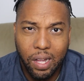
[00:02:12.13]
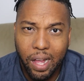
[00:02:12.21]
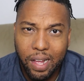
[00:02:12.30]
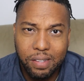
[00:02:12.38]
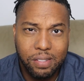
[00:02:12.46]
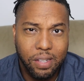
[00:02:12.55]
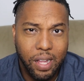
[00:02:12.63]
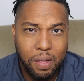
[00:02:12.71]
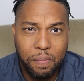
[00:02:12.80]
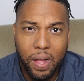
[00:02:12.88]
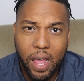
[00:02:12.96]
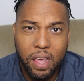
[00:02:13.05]

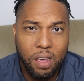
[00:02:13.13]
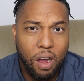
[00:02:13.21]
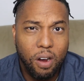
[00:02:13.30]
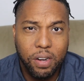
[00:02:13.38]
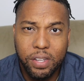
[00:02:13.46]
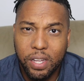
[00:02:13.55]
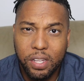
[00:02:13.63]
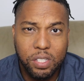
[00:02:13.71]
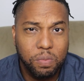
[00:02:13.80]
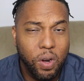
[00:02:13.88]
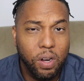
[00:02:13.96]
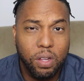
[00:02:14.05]
SMART,
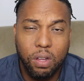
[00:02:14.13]
SMART